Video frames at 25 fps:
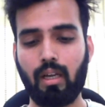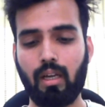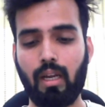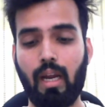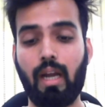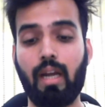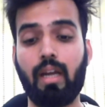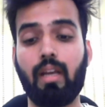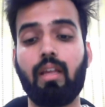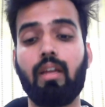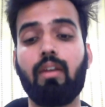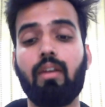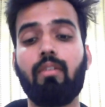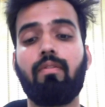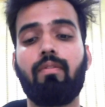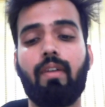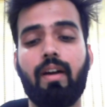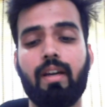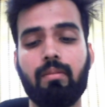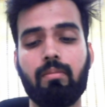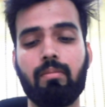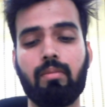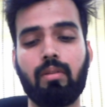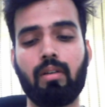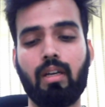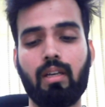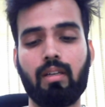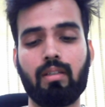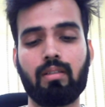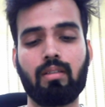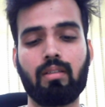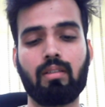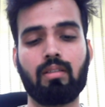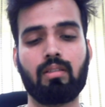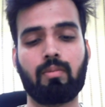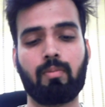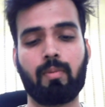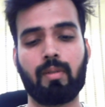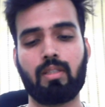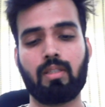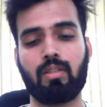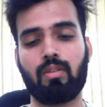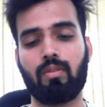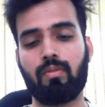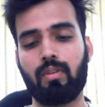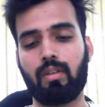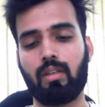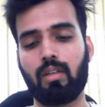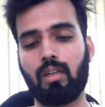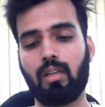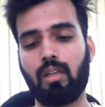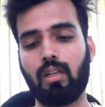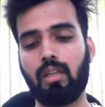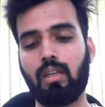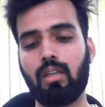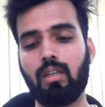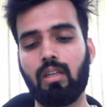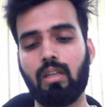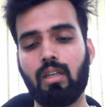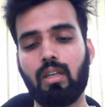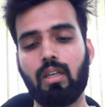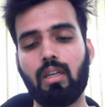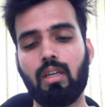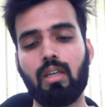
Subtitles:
and in fiber lasers specifically,